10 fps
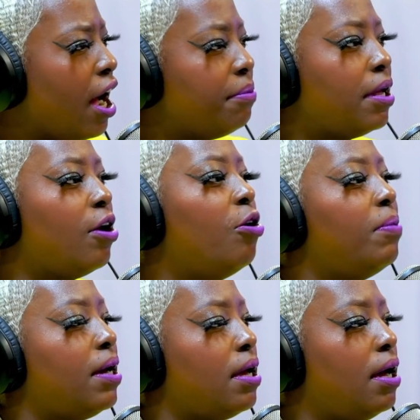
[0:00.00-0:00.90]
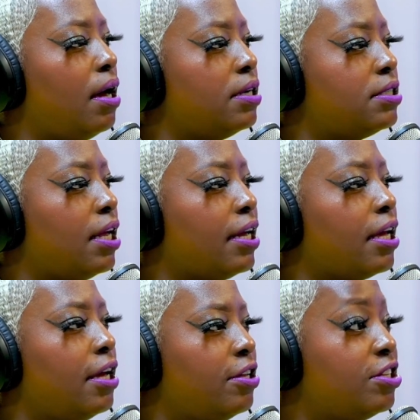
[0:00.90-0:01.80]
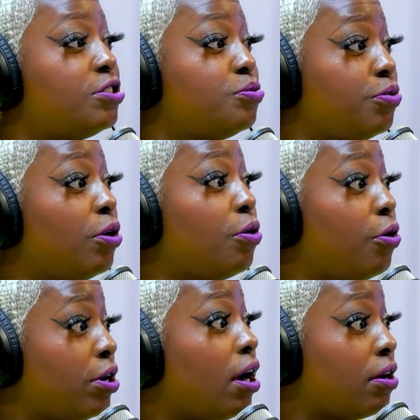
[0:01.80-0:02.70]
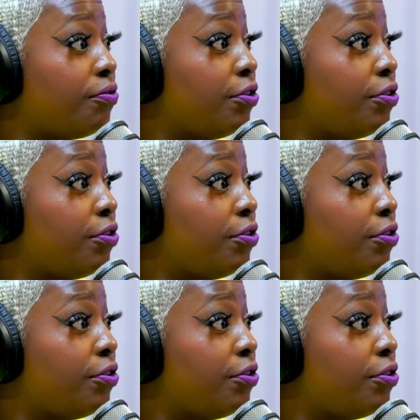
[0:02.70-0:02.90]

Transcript: I'm like, oh my gosh, like this is real choreography.